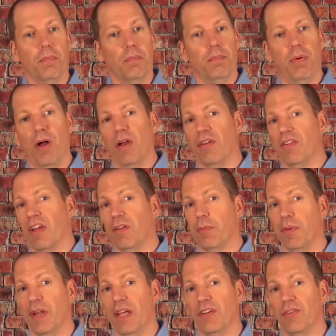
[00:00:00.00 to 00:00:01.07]
Paul's
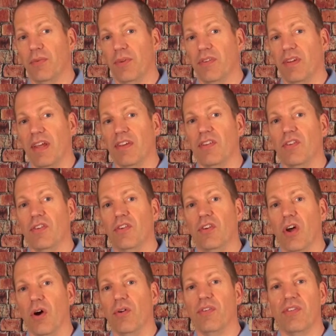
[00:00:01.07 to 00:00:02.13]
explanation was this:
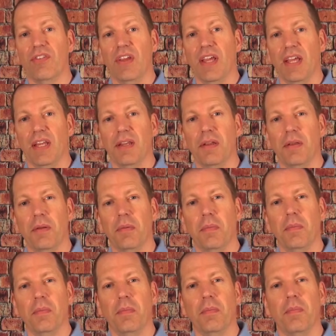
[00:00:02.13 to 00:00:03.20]
don't sin
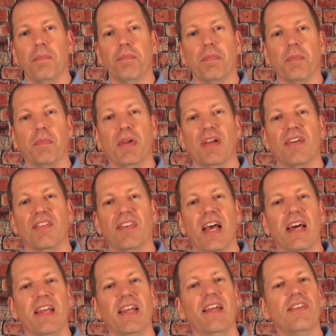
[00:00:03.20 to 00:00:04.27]
because
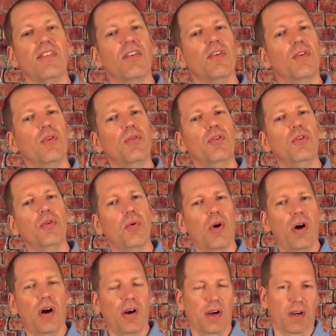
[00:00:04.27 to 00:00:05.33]
that isn't who you
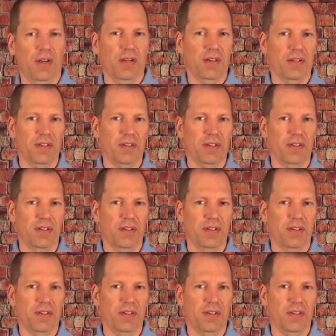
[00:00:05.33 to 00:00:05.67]
are.